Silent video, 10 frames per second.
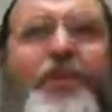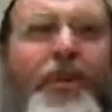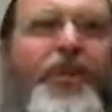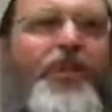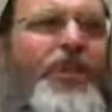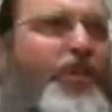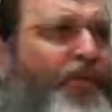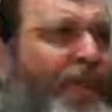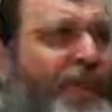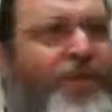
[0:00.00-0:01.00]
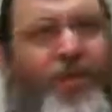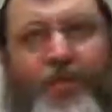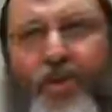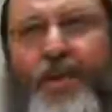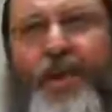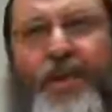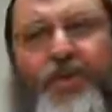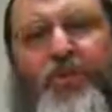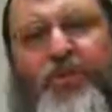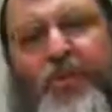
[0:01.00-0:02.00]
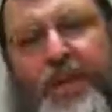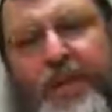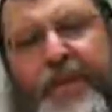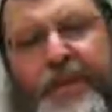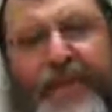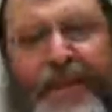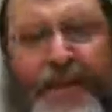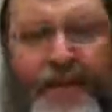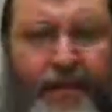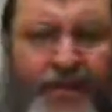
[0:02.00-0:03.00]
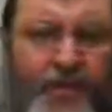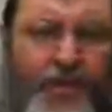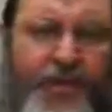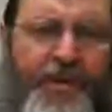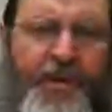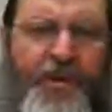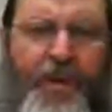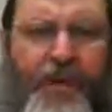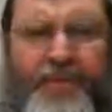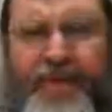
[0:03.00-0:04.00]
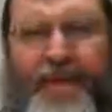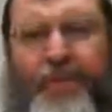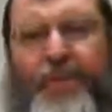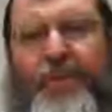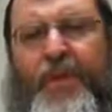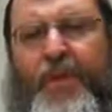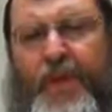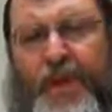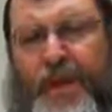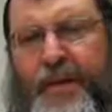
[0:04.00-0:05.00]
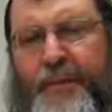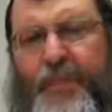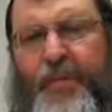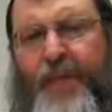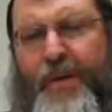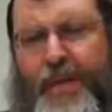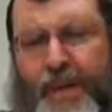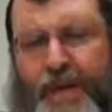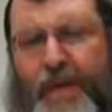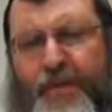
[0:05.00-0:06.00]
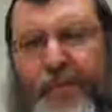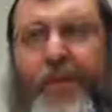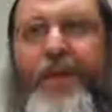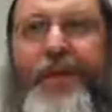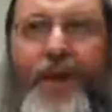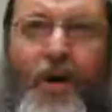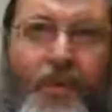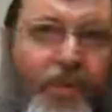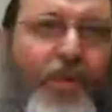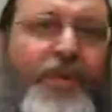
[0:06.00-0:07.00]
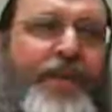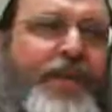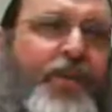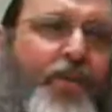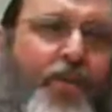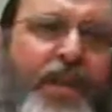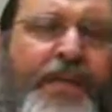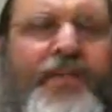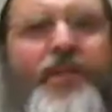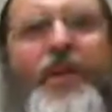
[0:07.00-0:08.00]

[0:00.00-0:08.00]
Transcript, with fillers: Midrash and the fire's not burning like it used to, whatever. That's what's being described here. The, uh, the way we leave, the way we go through these next few weeks.